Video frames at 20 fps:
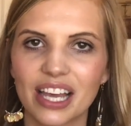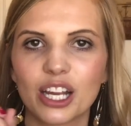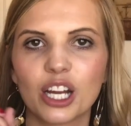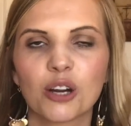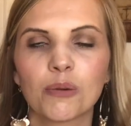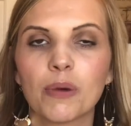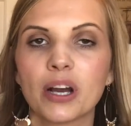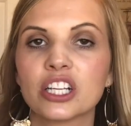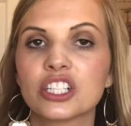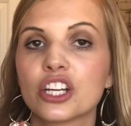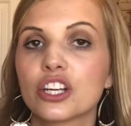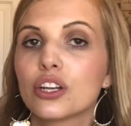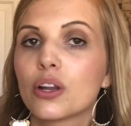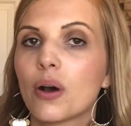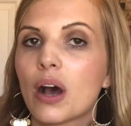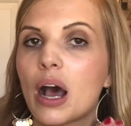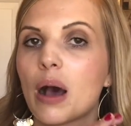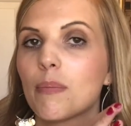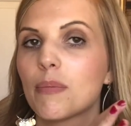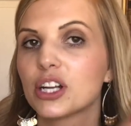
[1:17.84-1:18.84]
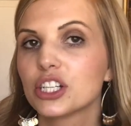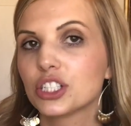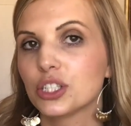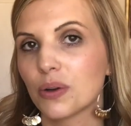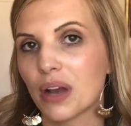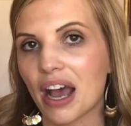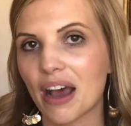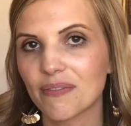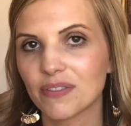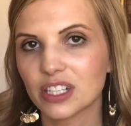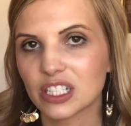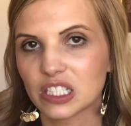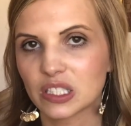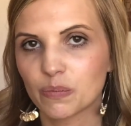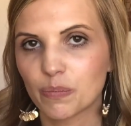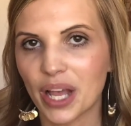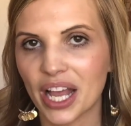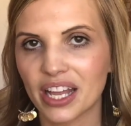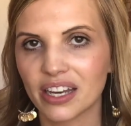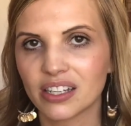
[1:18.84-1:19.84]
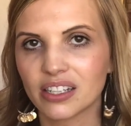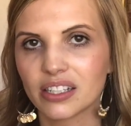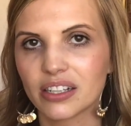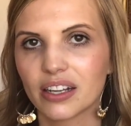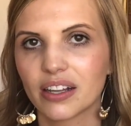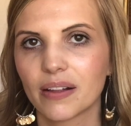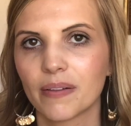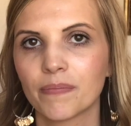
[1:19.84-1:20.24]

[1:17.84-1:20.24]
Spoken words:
your budget. Know how much you have to spend.